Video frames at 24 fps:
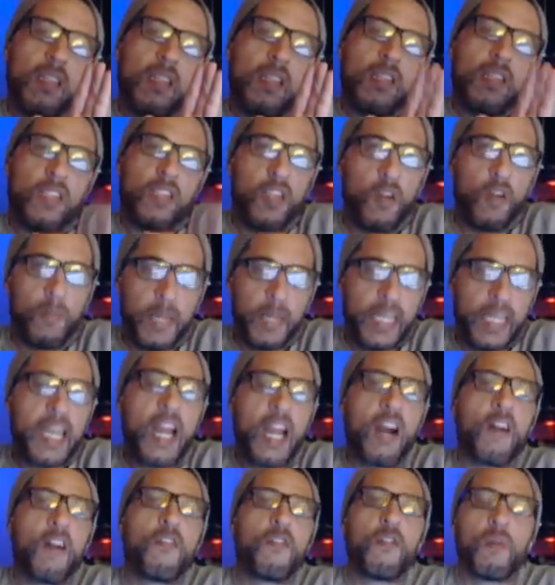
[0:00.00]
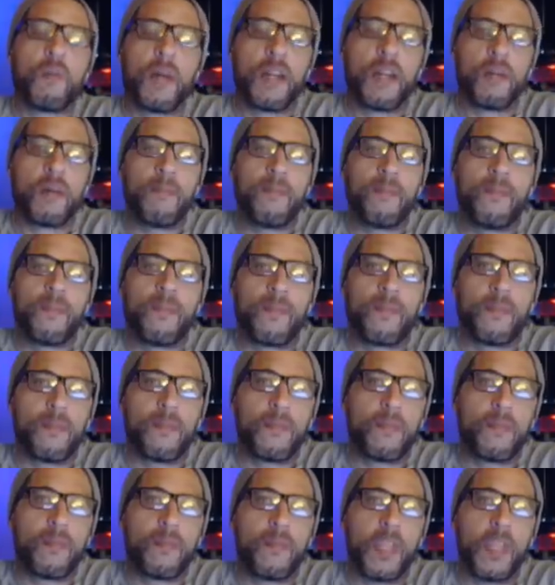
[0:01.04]
Still be careful with him.
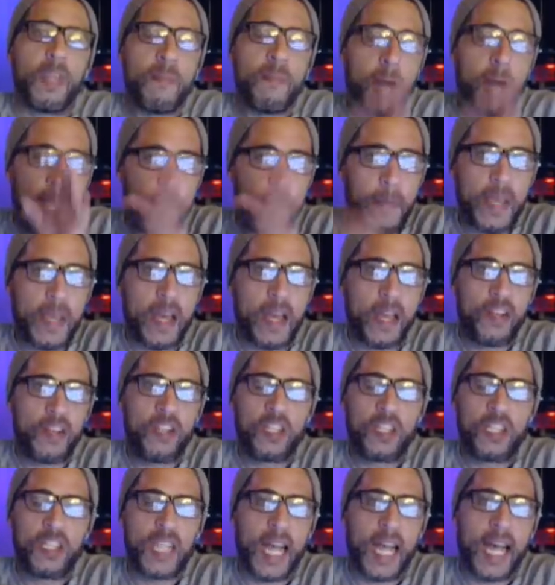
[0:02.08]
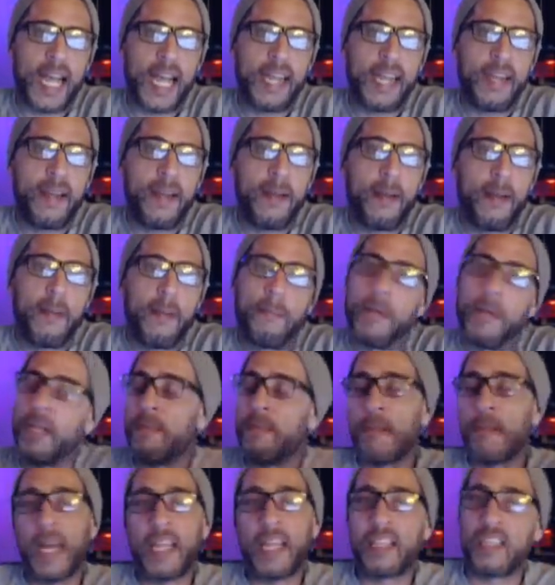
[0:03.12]
He might be on your side, but he
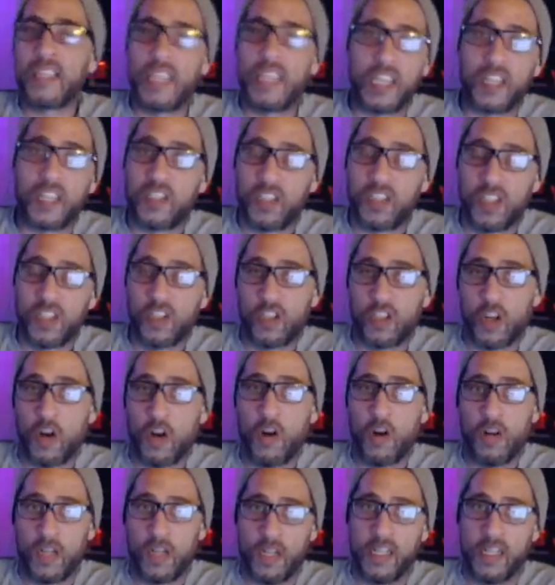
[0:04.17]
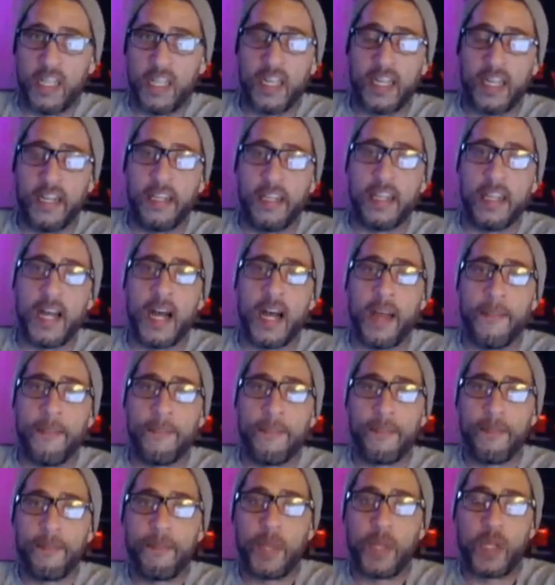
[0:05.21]
might he could still turn on you on a dime
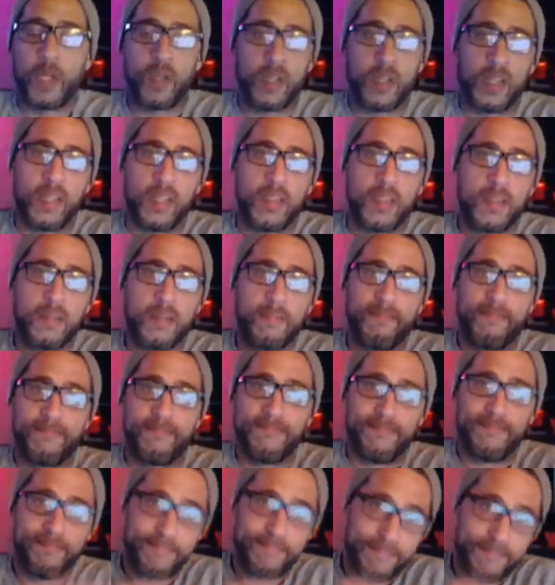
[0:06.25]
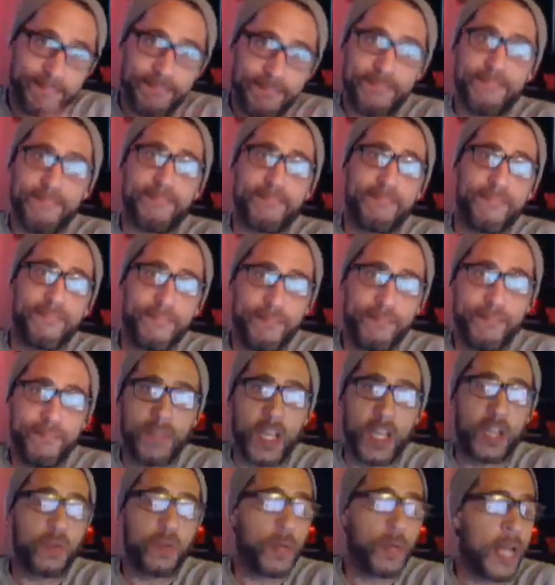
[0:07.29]
because
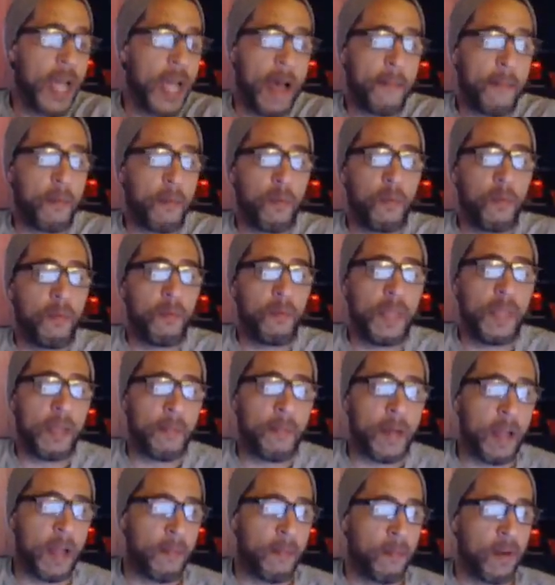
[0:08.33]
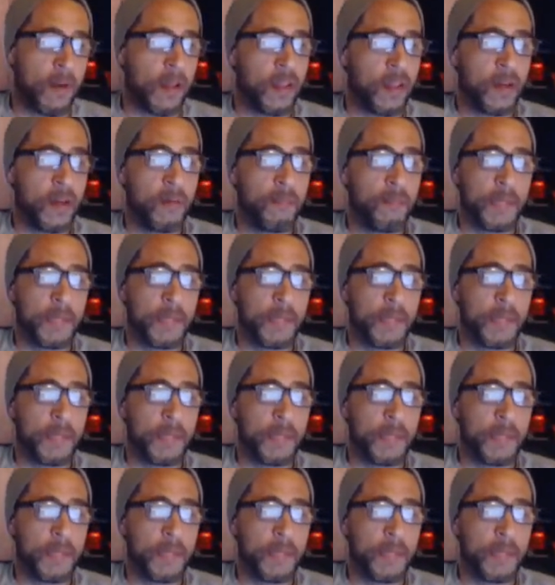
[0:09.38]
that's what happened with me and my brother.